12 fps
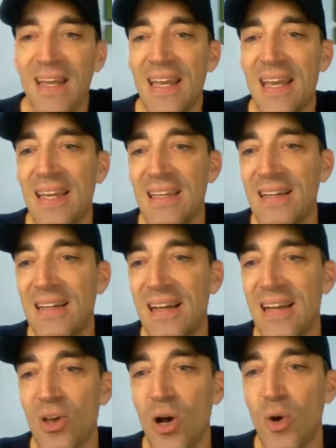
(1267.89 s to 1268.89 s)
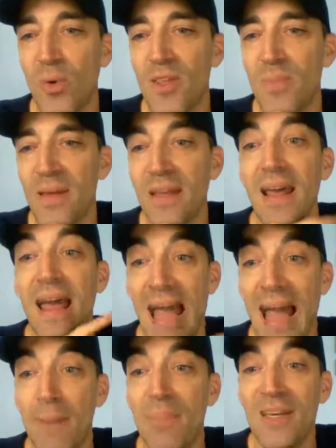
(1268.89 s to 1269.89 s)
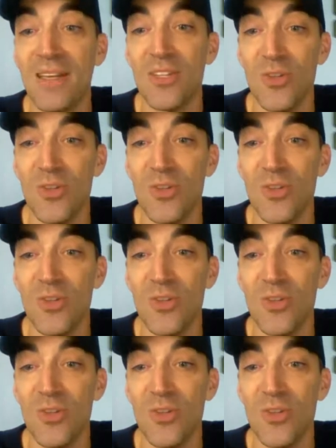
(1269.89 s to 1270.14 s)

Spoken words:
and has always been happy